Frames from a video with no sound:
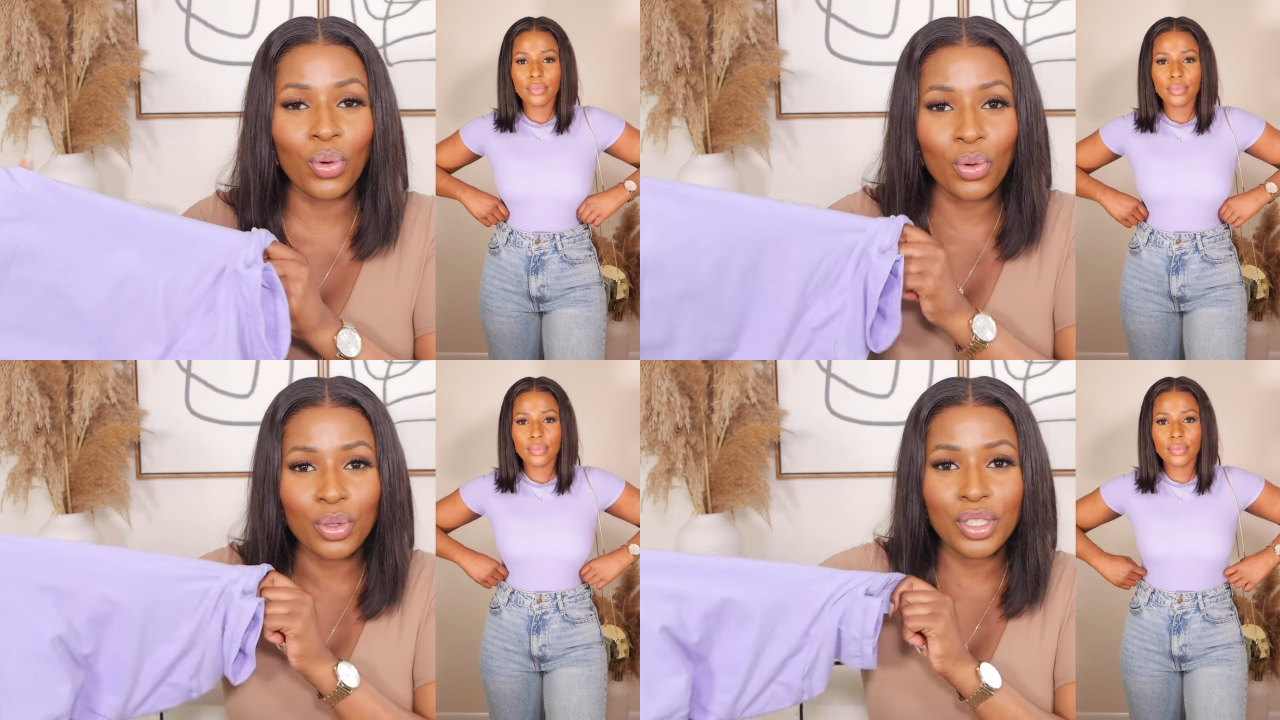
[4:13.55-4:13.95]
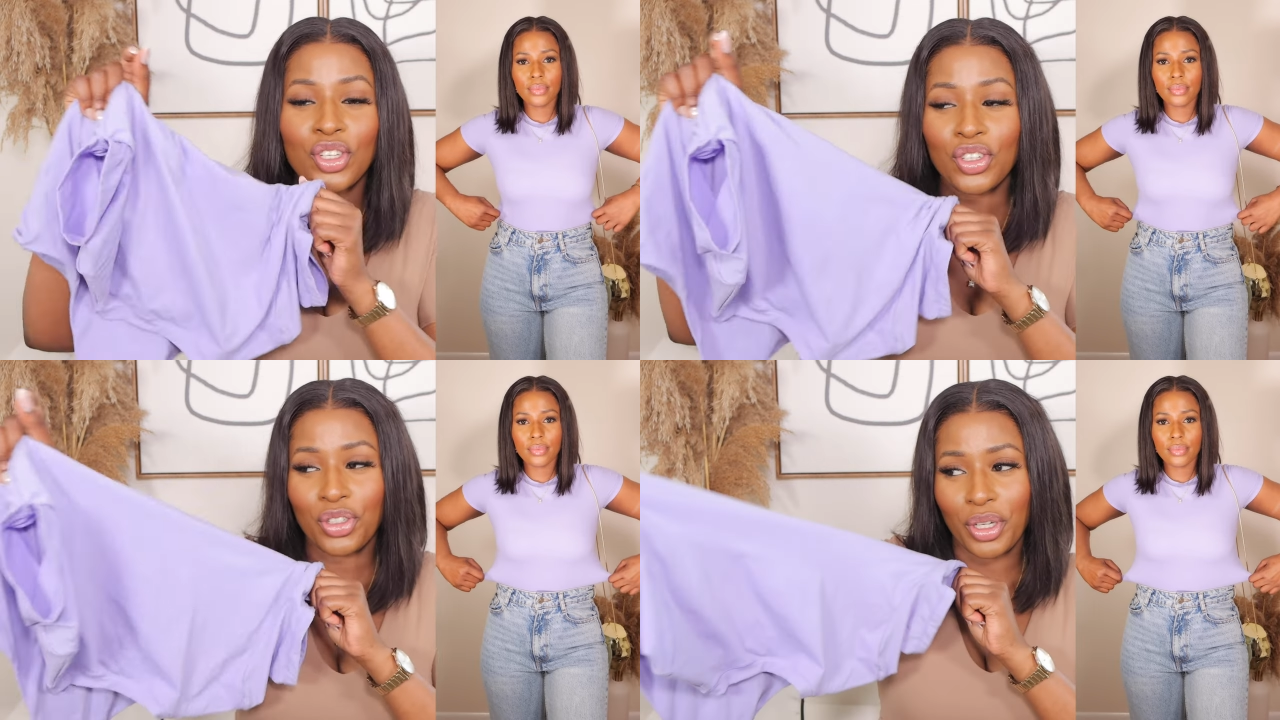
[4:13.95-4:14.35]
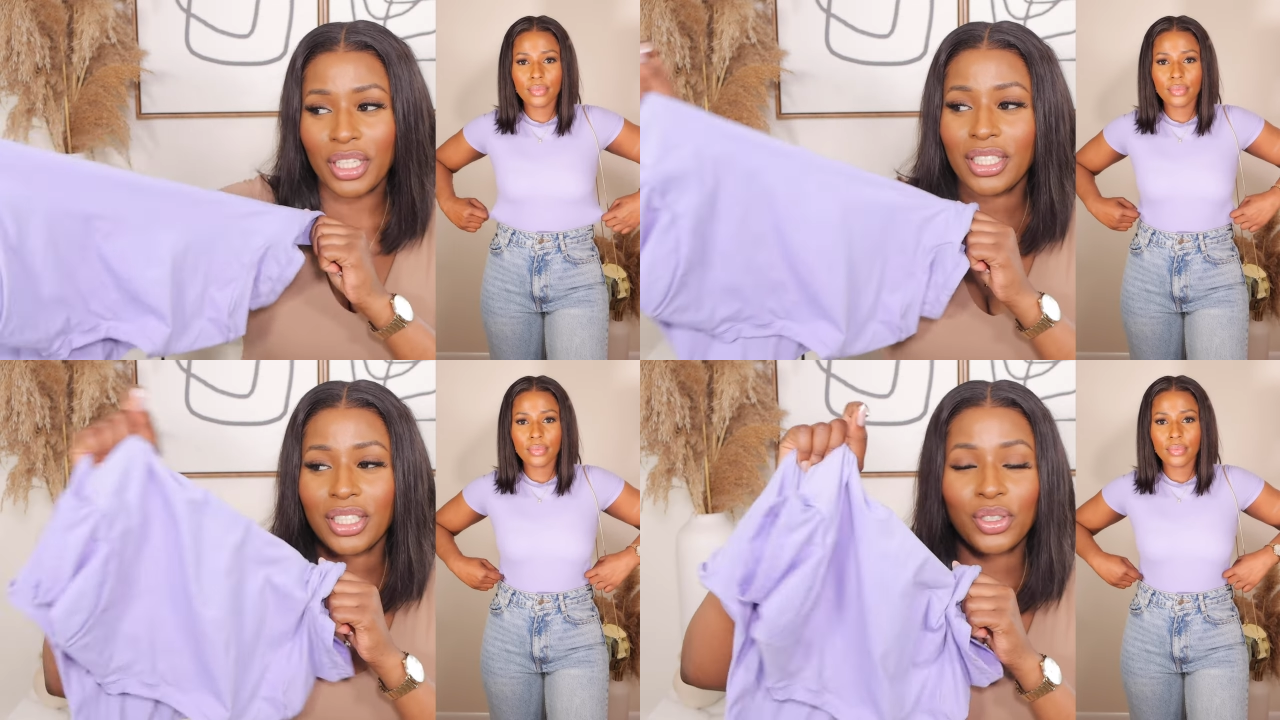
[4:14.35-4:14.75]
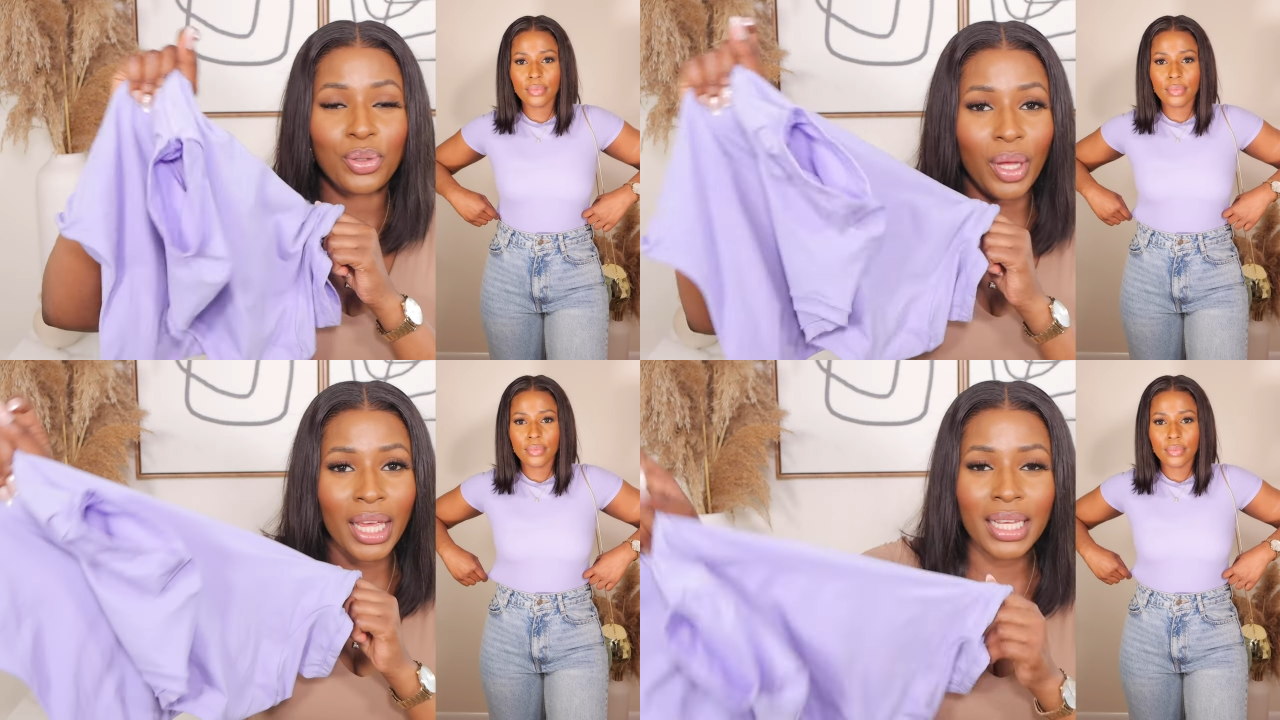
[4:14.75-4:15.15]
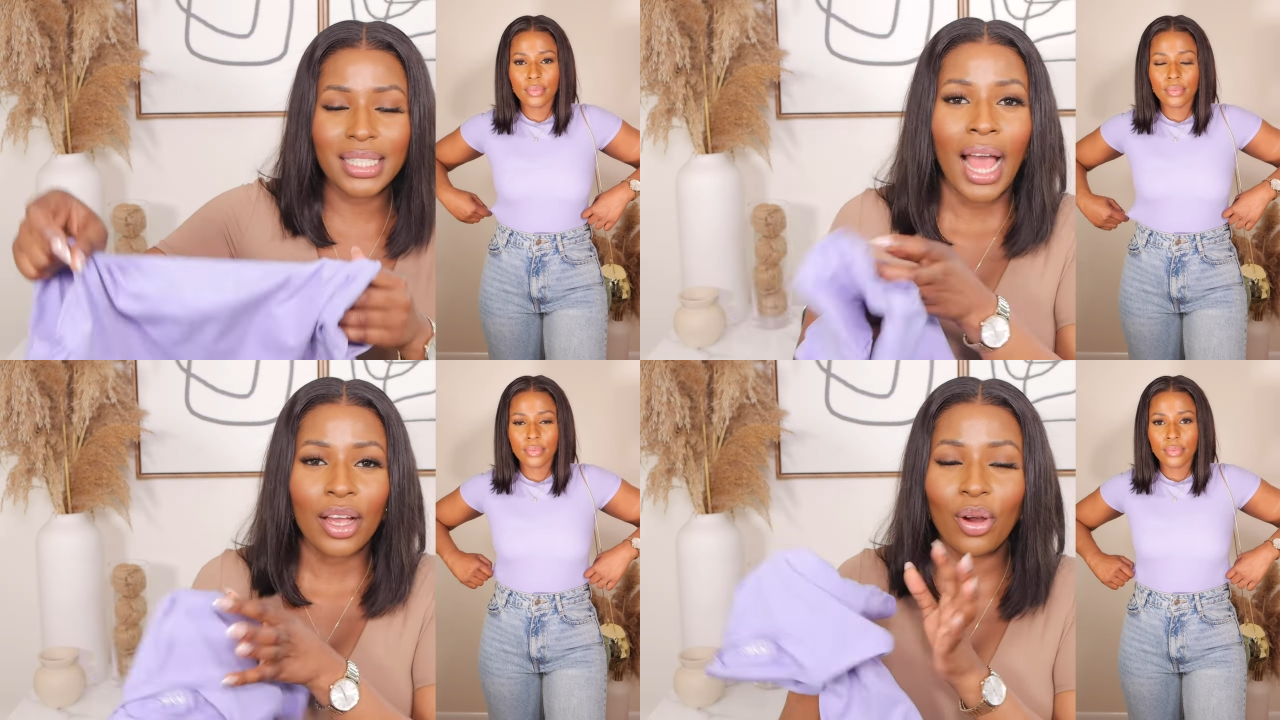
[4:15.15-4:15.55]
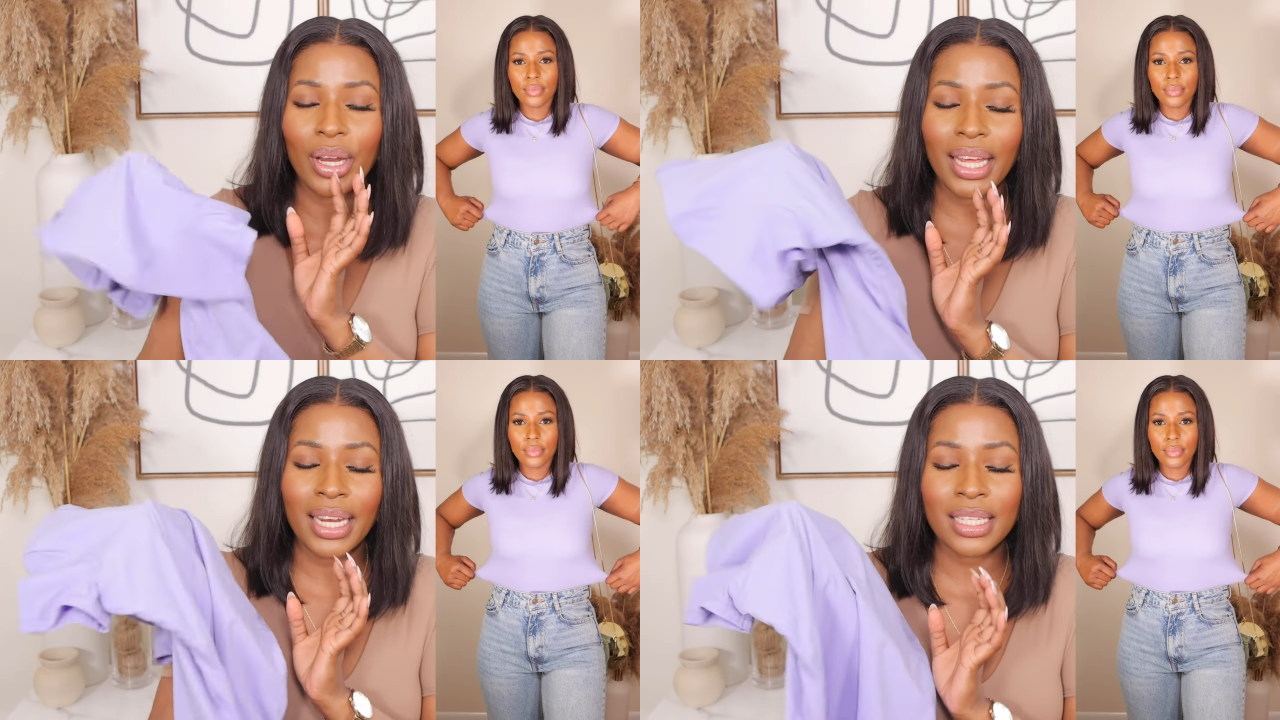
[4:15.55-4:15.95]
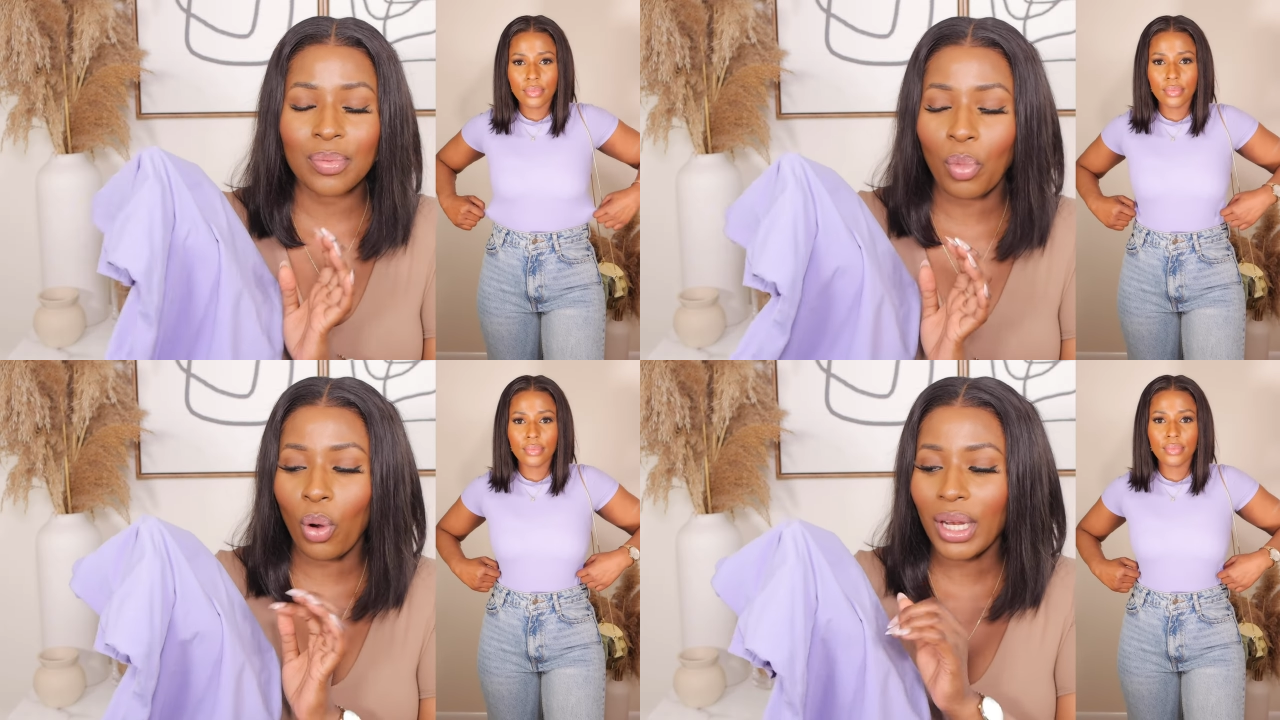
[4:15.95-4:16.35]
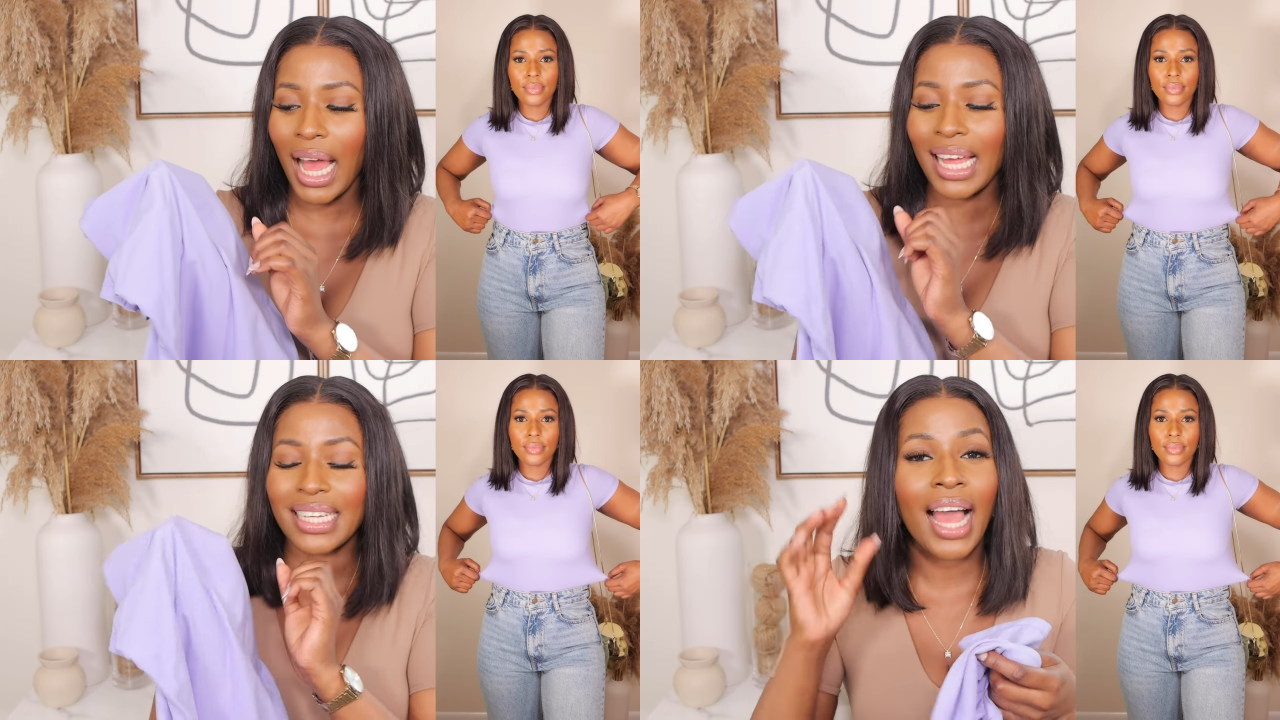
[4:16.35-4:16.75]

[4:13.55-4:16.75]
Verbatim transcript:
Speaker 1: good stretch to it. I got it in a small, and